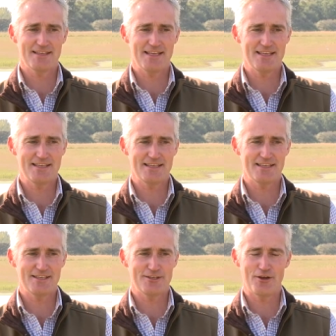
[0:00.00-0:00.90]
the,
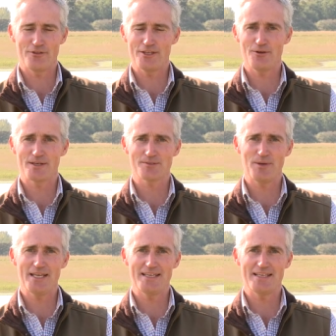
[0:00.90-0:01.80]
you know, the
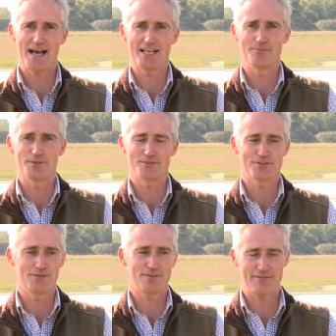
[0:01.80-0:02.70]
USP
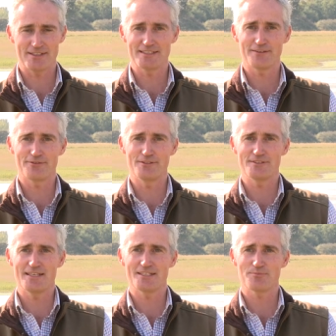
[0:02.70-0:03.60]
element of having
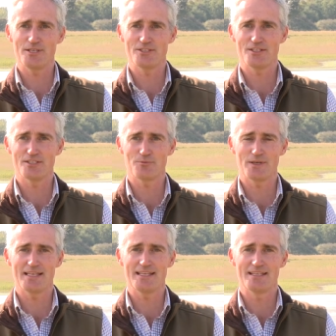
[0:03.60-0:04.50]
different deer species
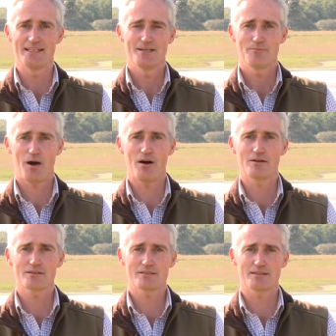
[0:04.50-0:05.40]
within
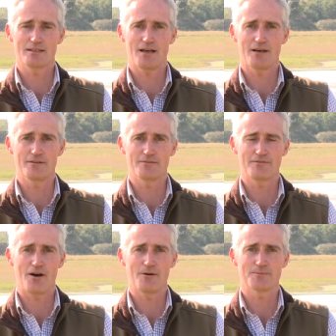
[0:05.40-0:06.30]
parks and, and
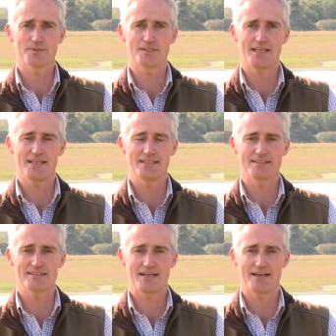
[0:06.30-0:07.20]
farms
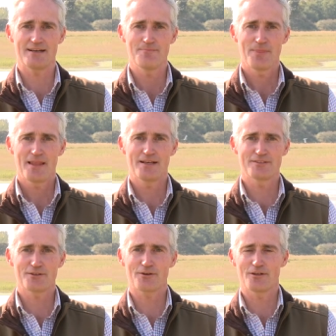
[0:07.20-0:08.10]
is, uh,
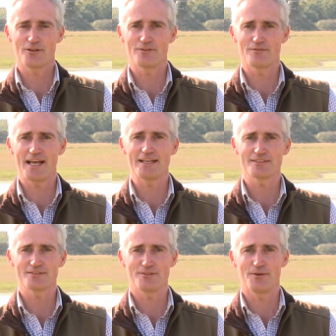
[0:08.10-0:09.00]
has got a lot of
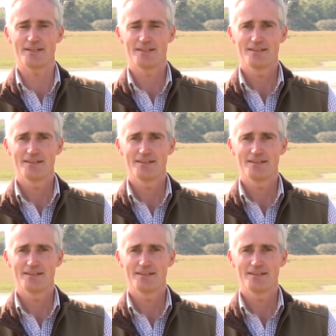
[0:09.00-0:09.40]
legs to it